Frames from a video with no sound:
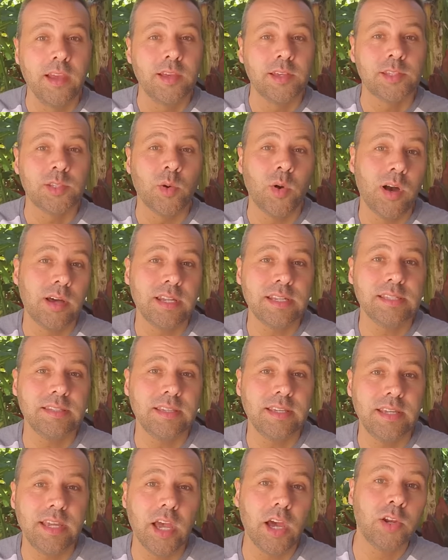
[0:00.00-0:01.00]
So
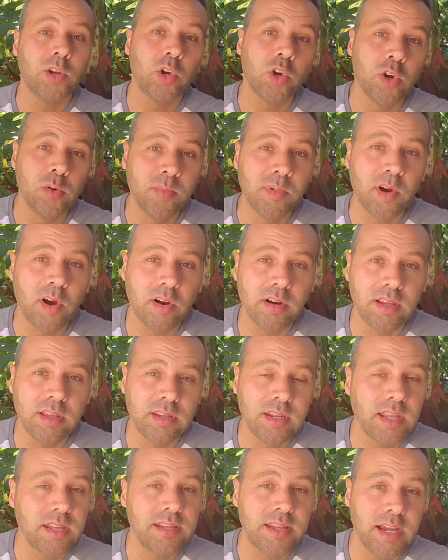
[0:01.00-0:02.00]
honestly, an herb
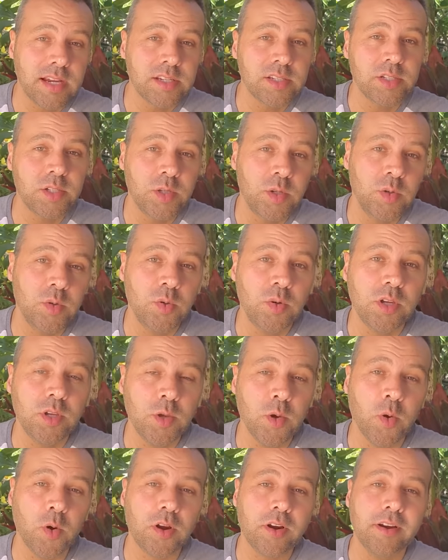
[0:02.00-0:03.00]
garden next to
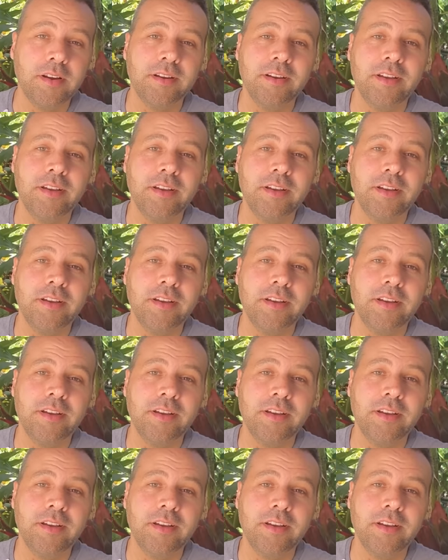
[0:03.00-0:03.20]
your